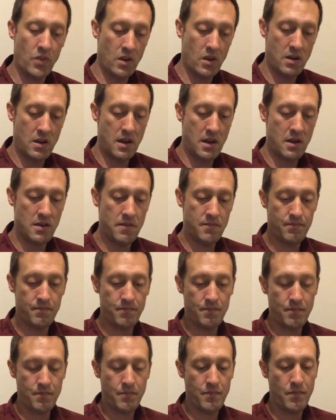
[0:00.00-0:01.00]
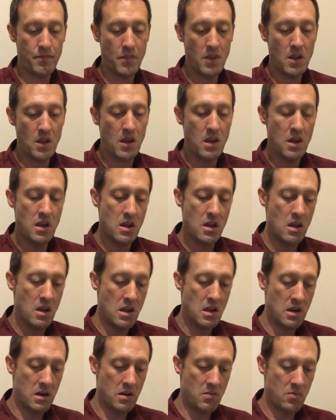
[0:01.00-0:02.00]
Okay.
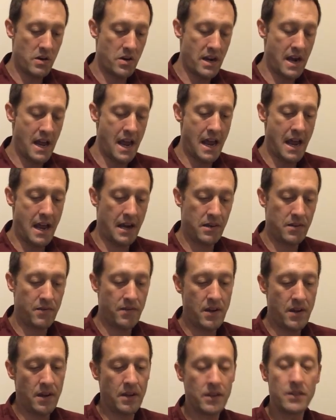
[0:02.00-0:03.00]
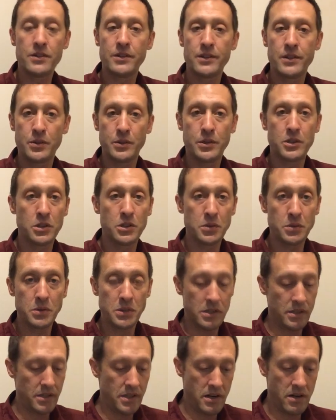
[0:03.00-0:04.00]
I don't want to activate it. There's no juice
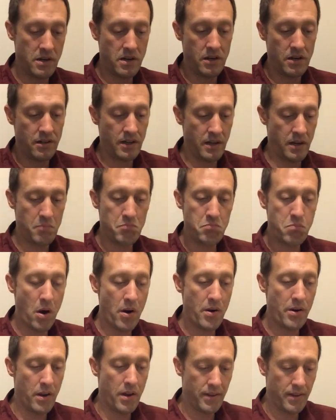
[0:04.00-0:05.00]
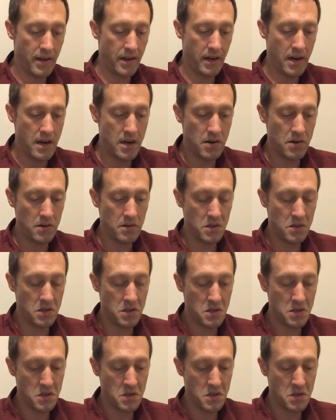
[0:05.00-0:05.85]
in there or anything to burn the thing out.